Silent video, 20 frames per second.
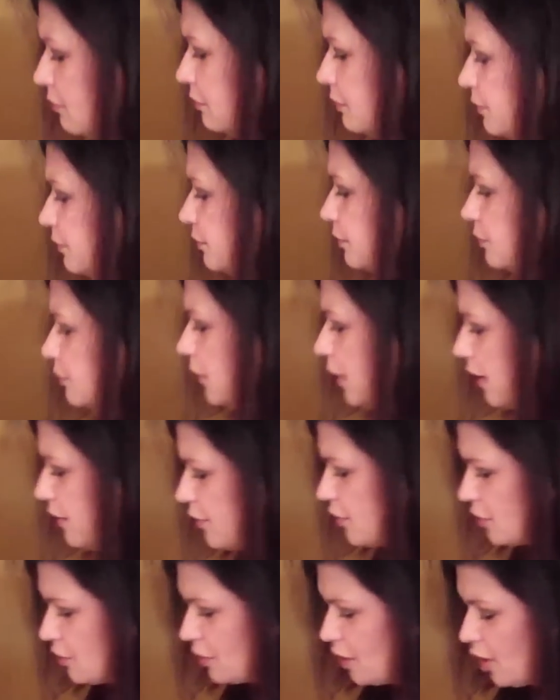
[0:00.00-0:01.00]
and
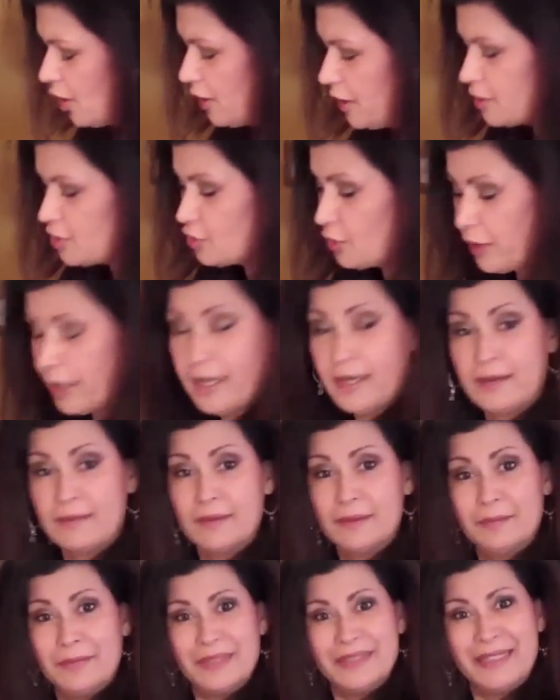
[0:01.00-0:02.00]
after garnish. Okay,
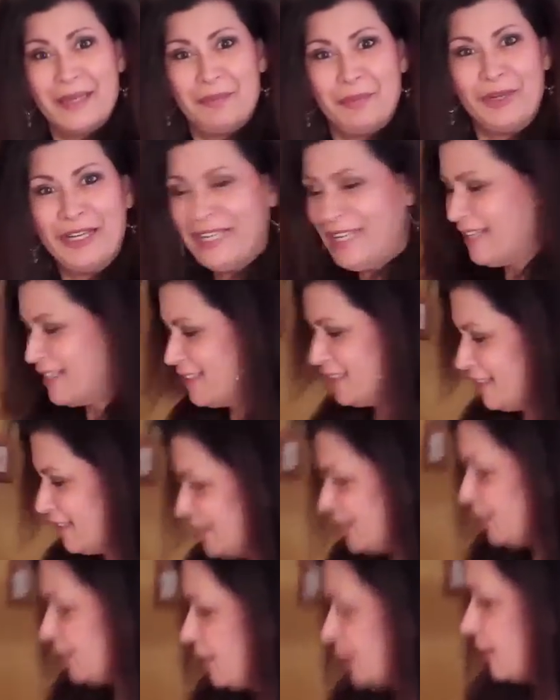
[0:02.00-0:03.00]
isn't that pretty?
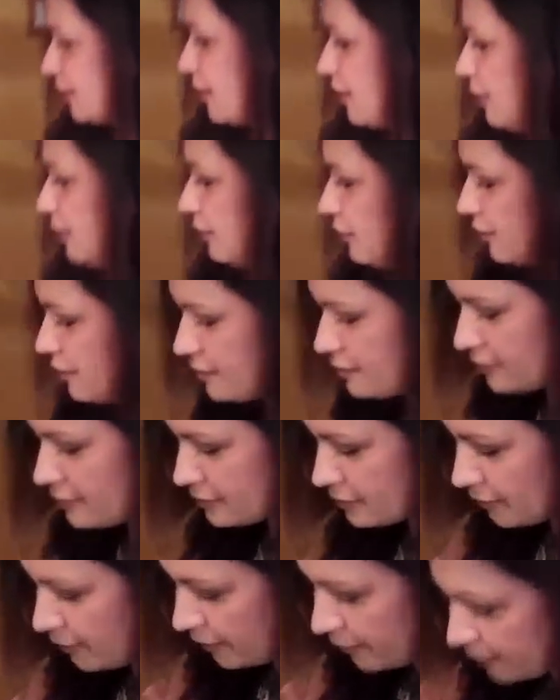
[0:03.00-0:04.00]
Look at the colors.
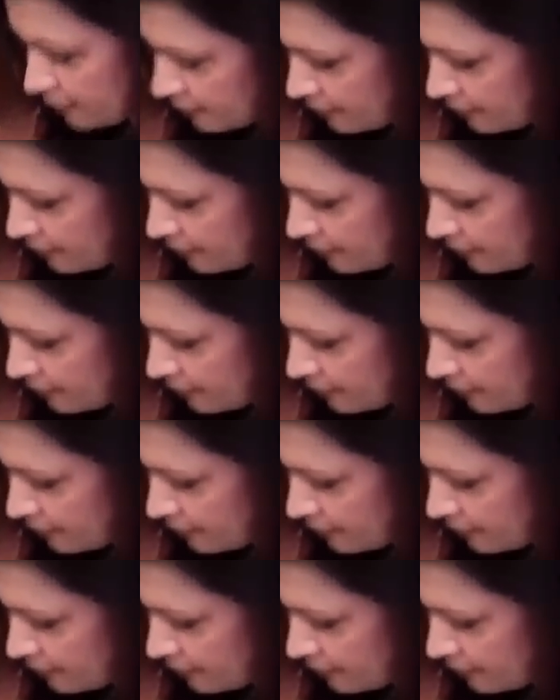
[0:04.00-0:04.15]
It's like